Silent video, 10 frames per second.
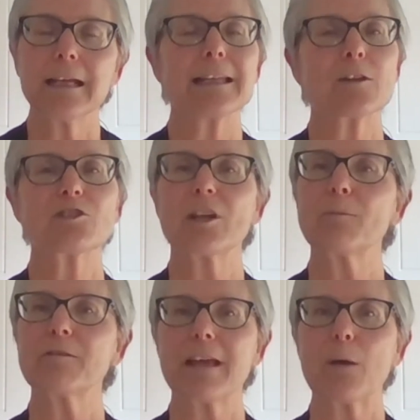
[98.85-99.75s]
Now, some
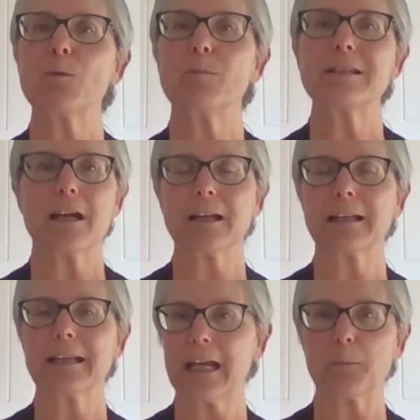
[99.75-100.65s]
of that will be done
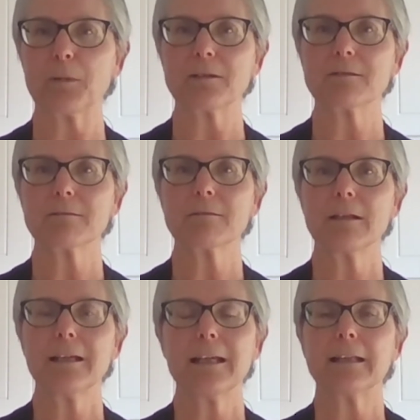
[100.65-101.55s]
on campus,
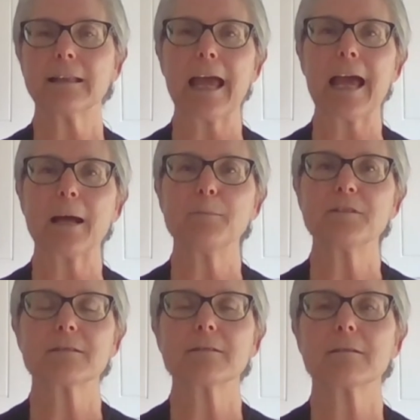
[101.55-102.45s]
in
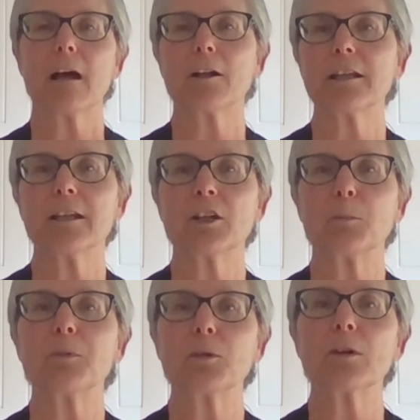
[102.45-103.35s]
labs, in
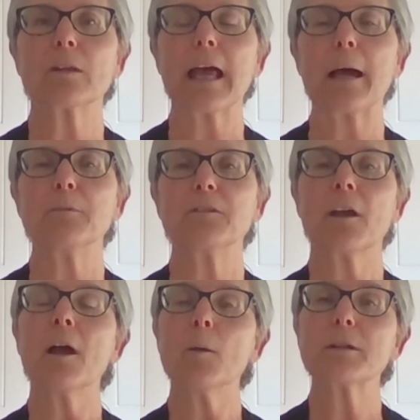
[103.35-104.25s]
computer labs,
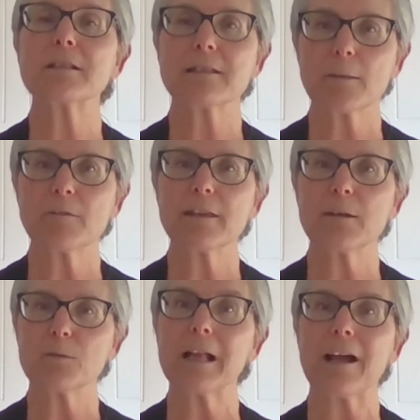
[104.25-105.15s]
but some of
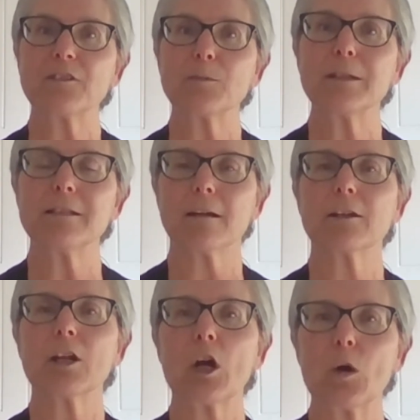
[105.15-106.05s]
that will have to be done
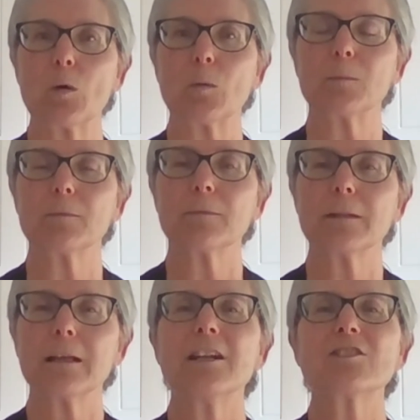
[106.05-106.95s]
at home.
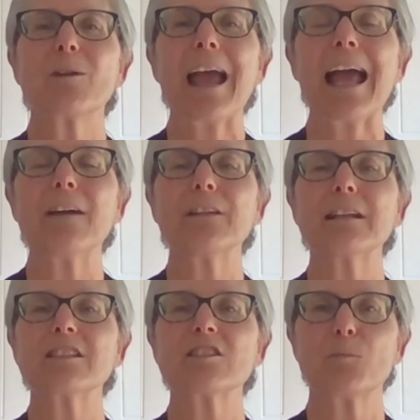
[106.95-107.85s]
So having
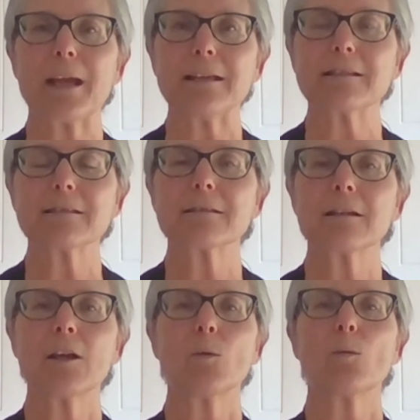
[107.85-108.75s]
a space,
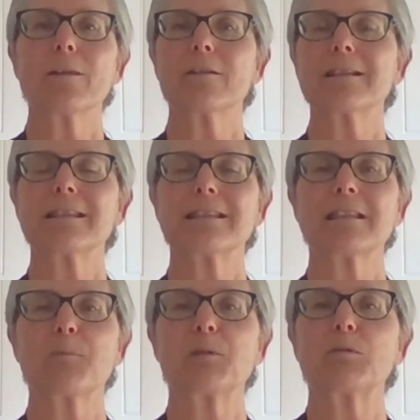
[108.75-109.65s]
whether it's a
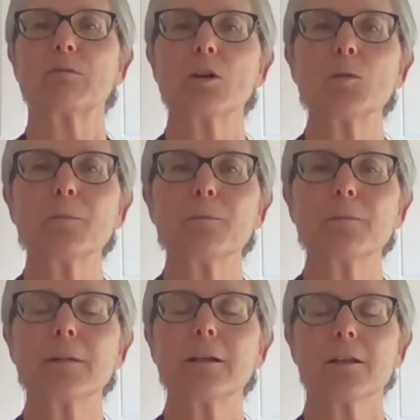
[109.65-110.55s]
separate room,
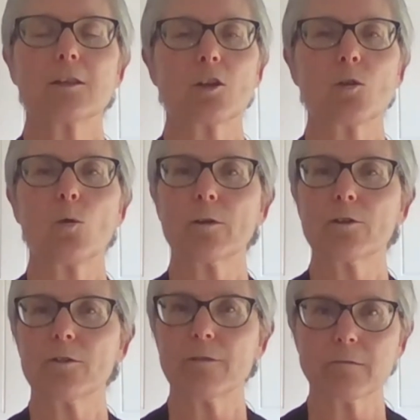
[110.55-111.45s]
the
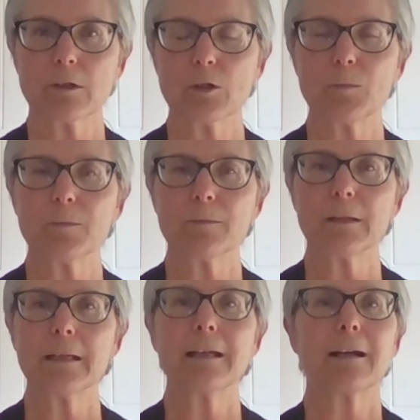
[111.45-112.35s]
corner of a room,
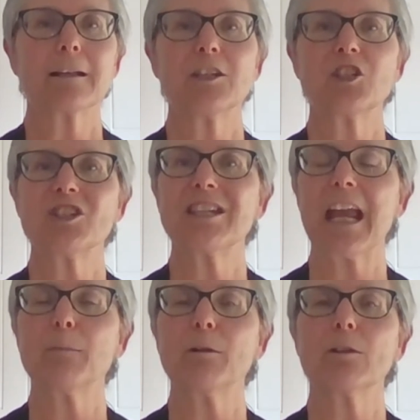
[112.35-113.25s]
a kitchen
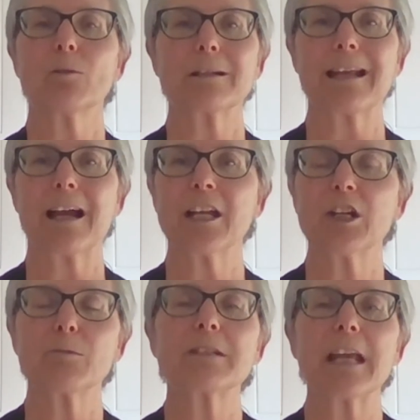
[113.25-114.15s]
table or dining
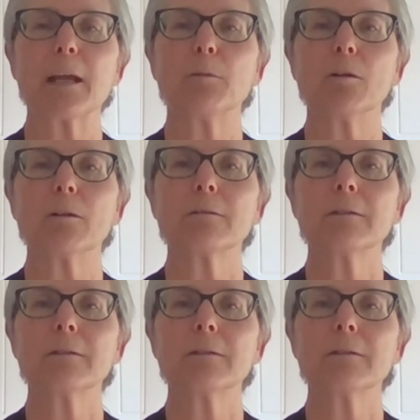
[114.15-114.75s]
room table,